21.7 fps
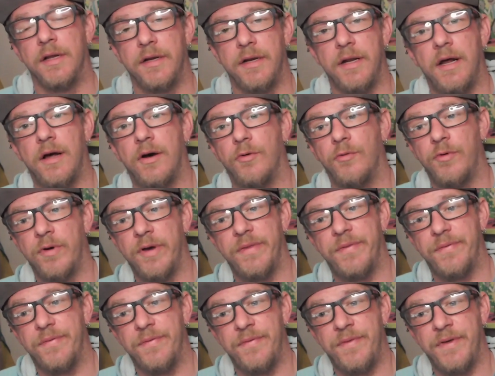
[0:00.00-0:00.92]
Now
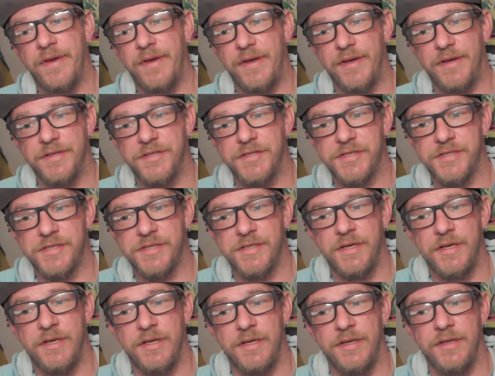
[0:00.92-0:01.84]
with this,
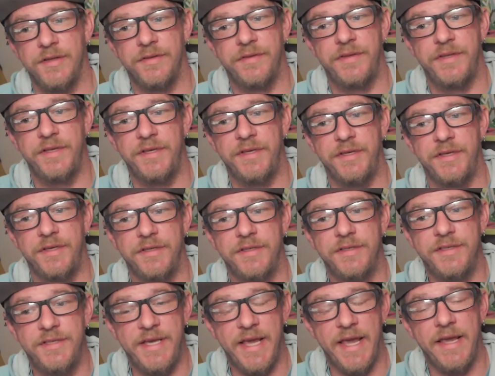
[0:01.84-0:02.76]
the
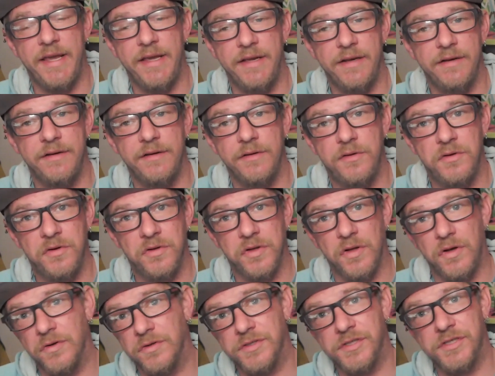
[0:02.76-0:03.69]
gate
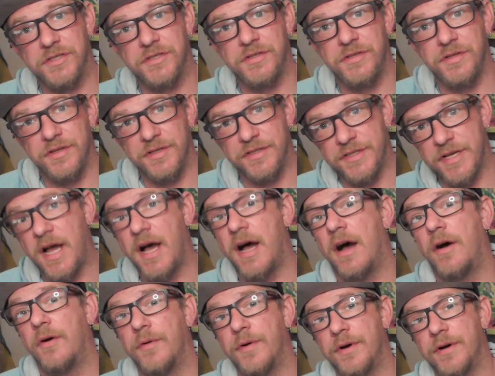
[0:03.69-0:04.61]
closest to the
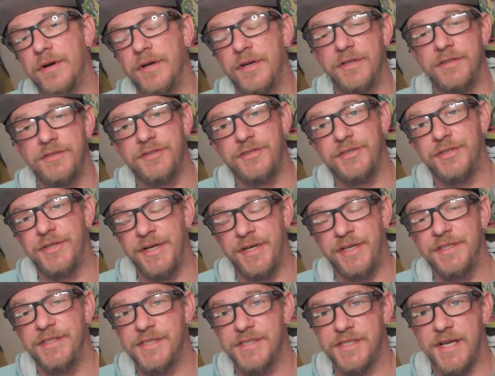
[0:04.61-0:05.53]
tower is your
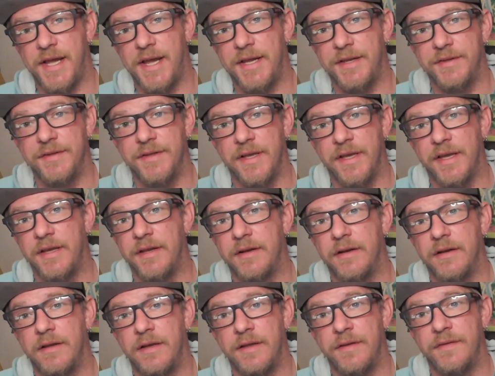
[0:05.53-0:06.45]
inside
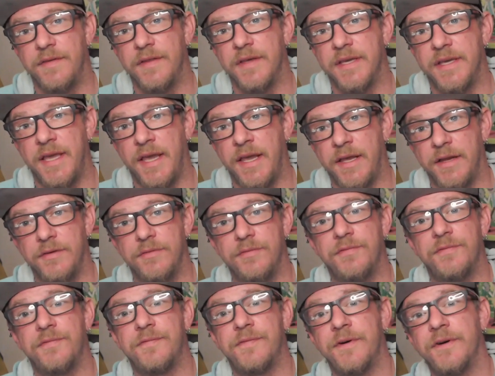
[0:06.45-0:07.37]
lane, and the gate
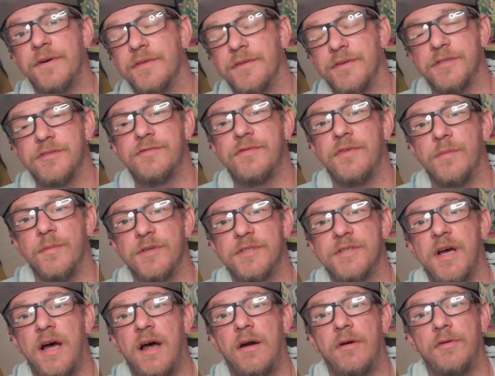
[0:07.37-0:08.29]
furthest from the
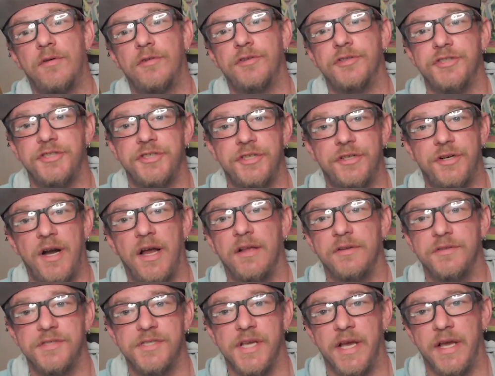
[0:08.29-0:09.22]
tower is your
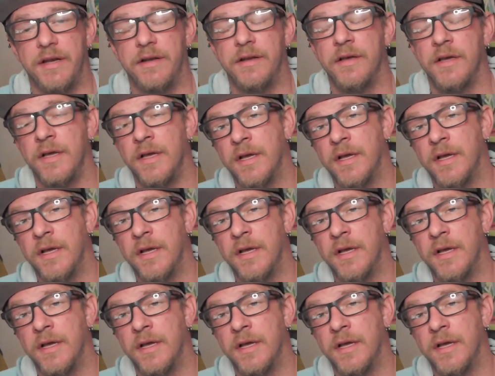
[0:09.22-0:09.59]
outside.